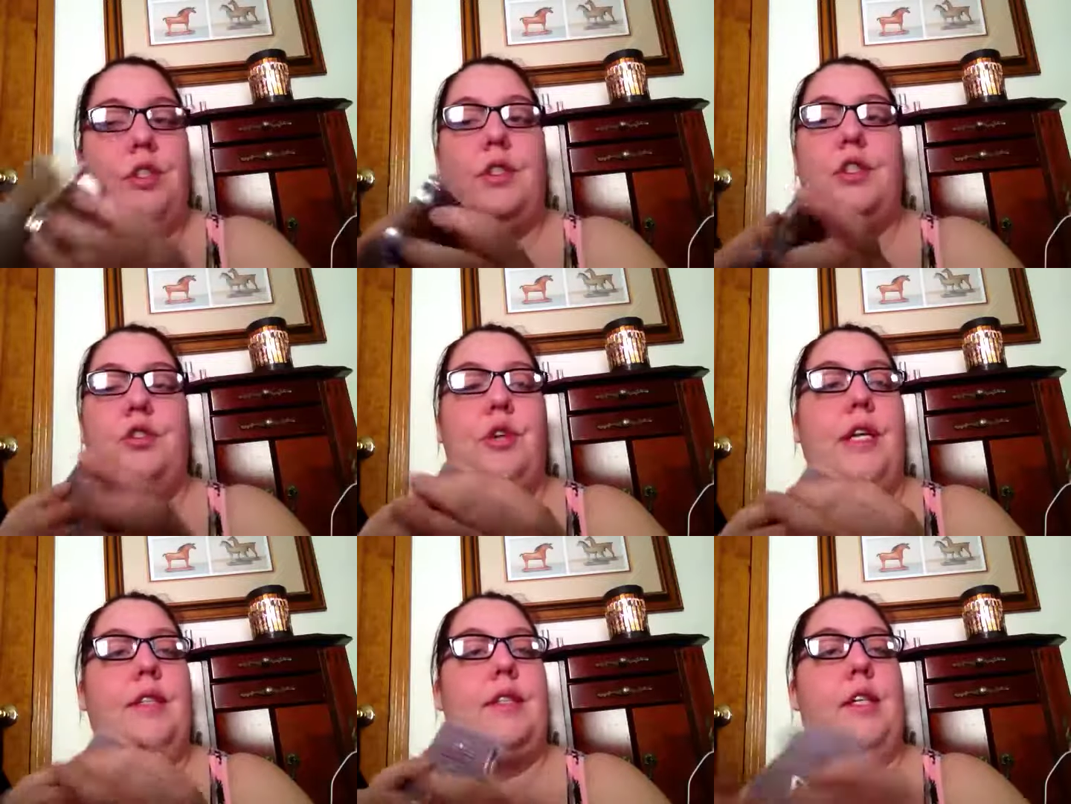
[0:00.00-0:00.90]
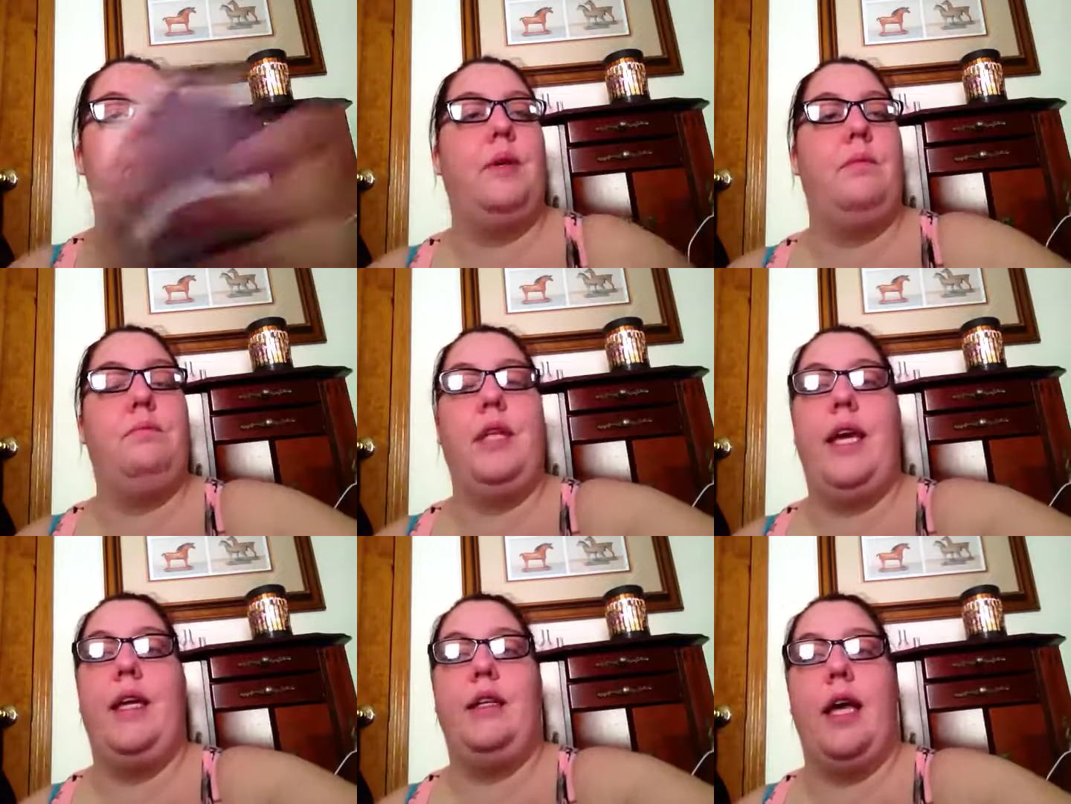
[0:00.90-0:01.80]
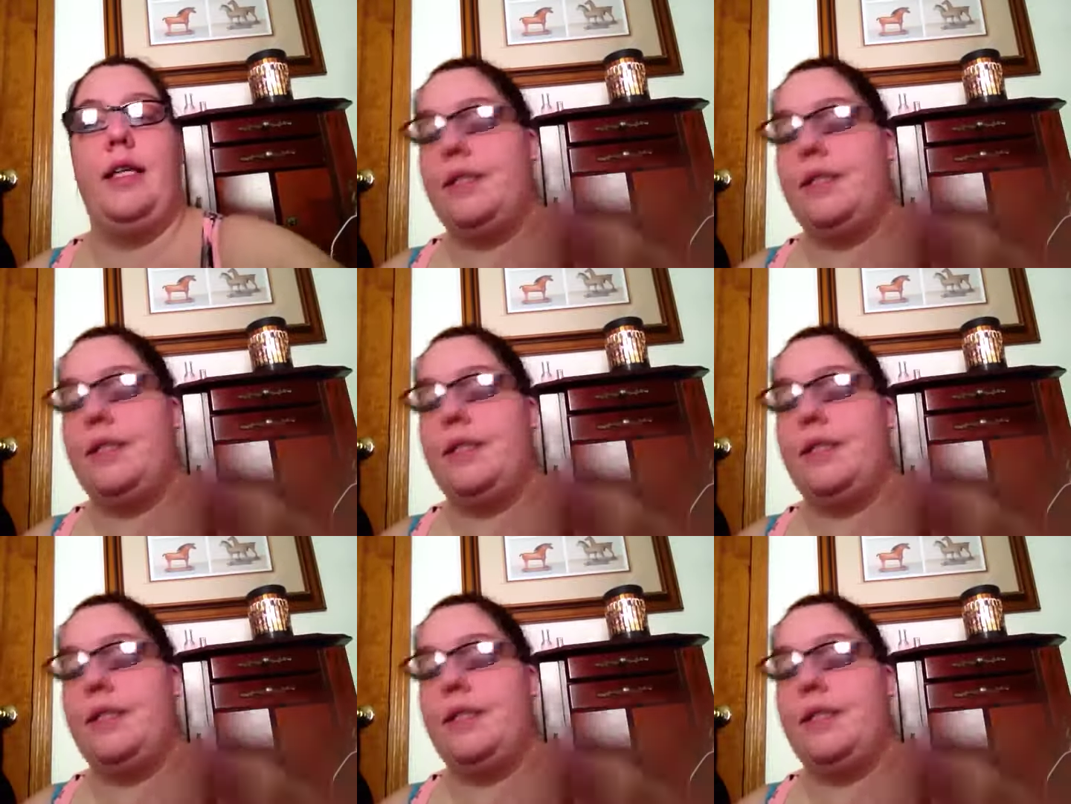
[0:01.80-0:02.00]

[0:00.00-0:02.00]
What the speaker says: just a straight cinnamon, plain light